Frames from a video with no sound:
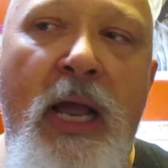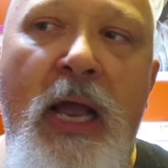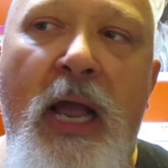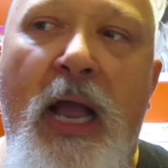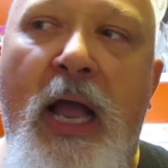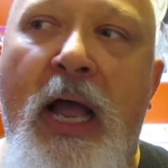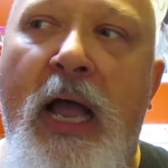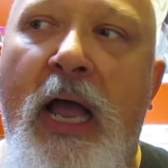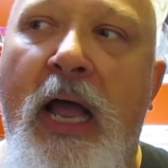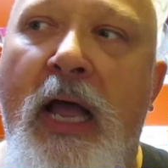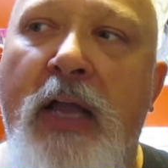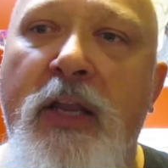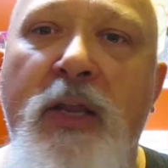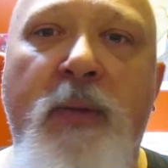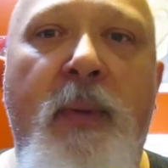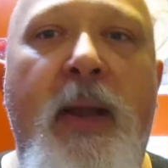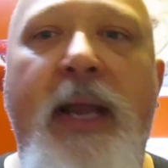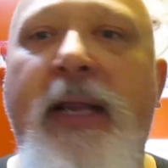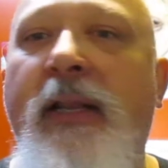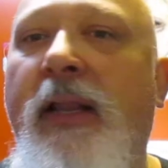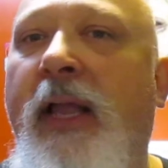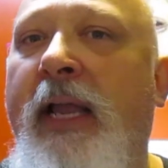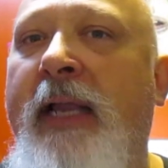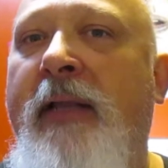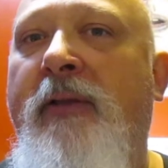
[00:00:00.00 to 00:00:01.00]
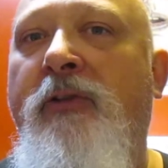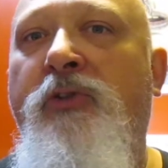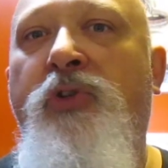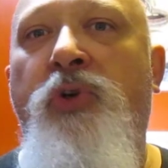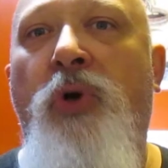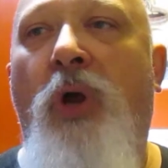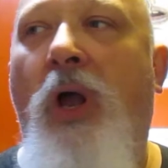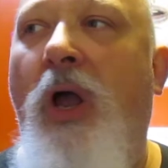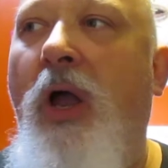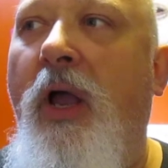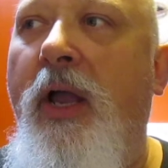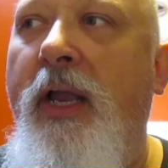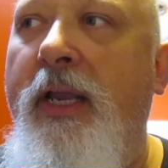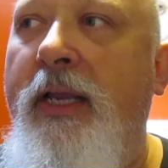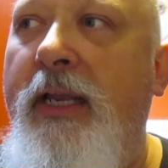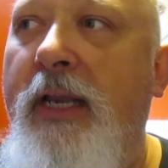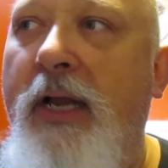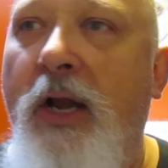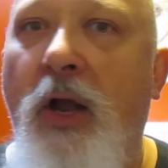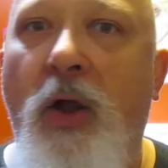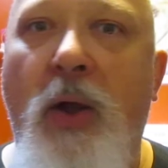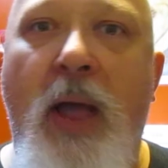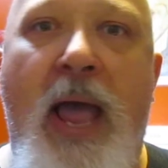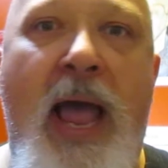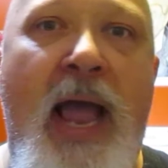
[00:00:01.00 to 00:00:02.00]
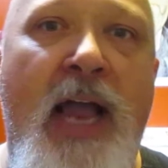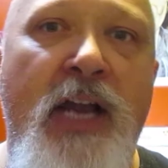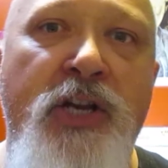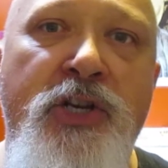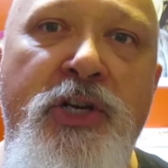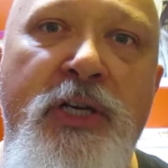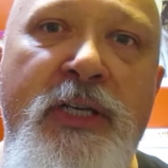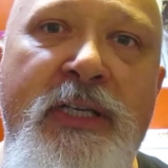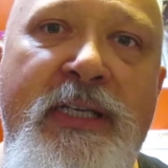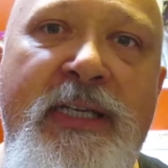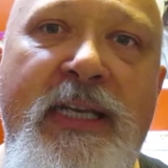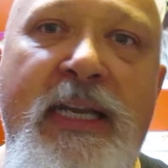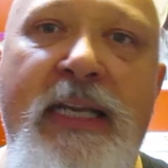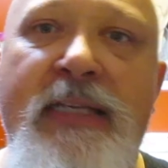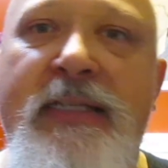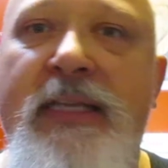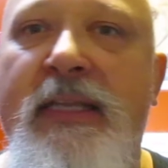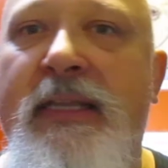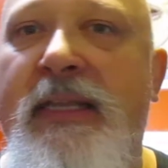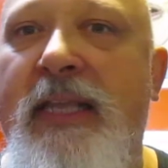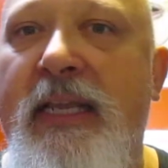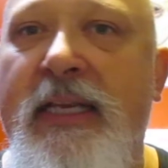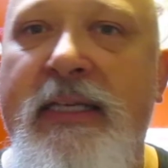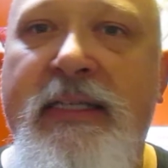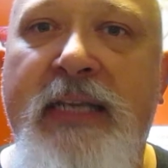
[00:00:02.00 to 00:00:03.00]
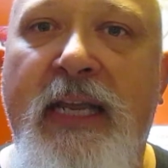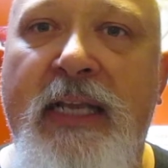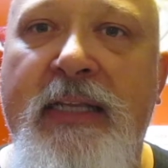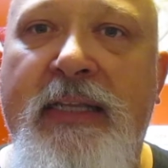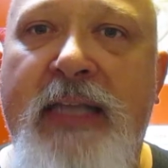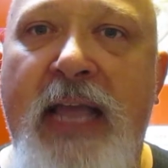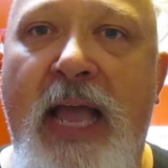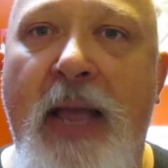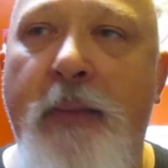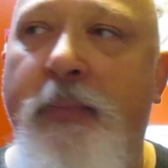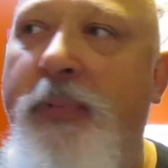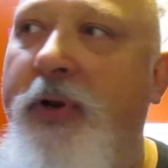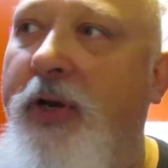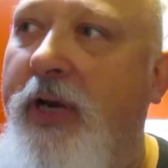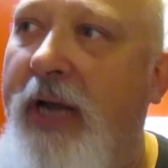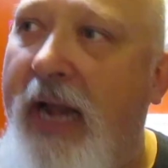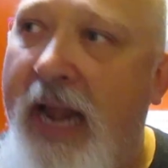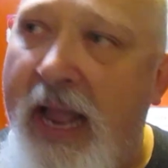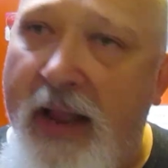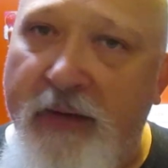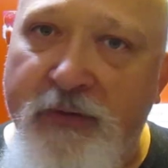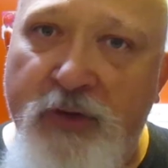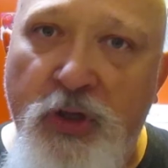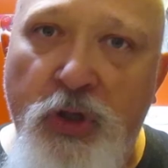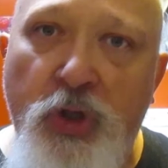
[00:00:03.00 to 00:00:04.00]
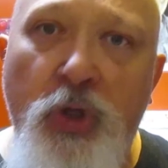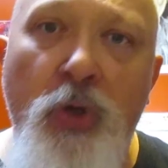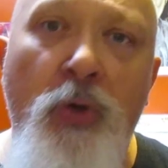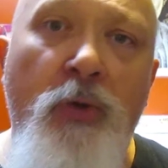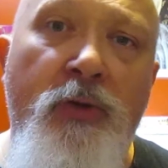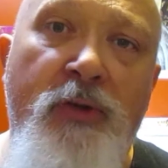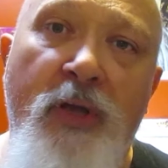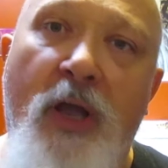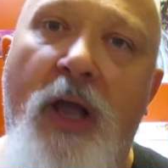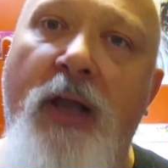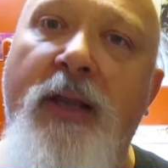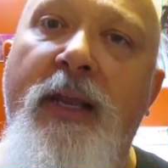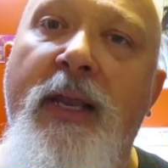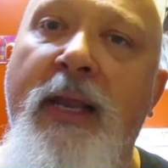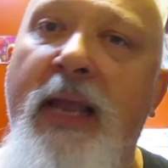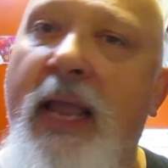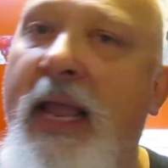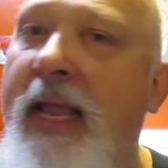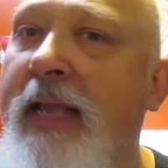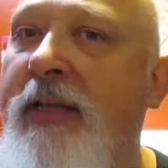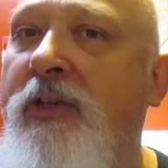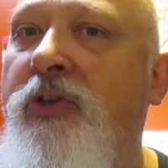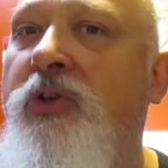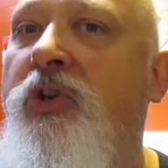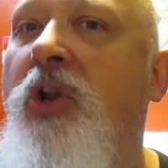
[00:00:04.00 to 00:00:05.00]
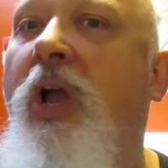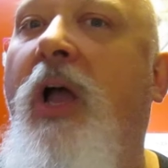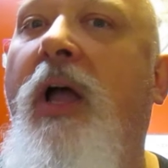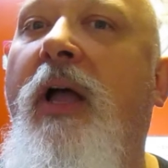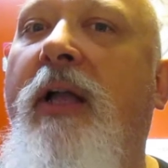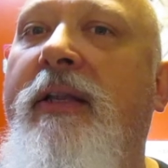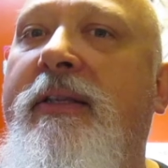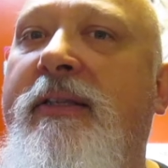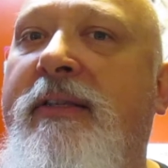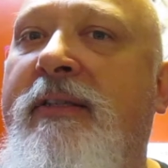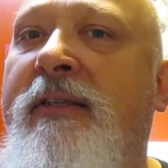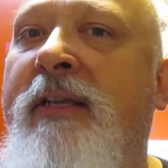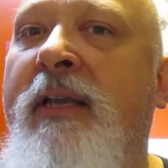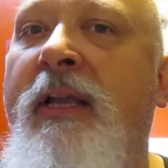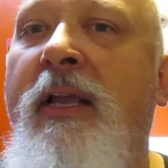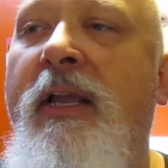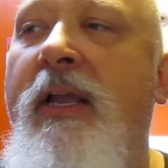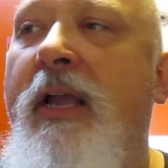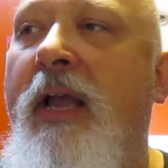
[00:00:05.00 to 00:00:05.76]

You might like drawing, action scenes and things like that, but you're gonna have to do talking head shots,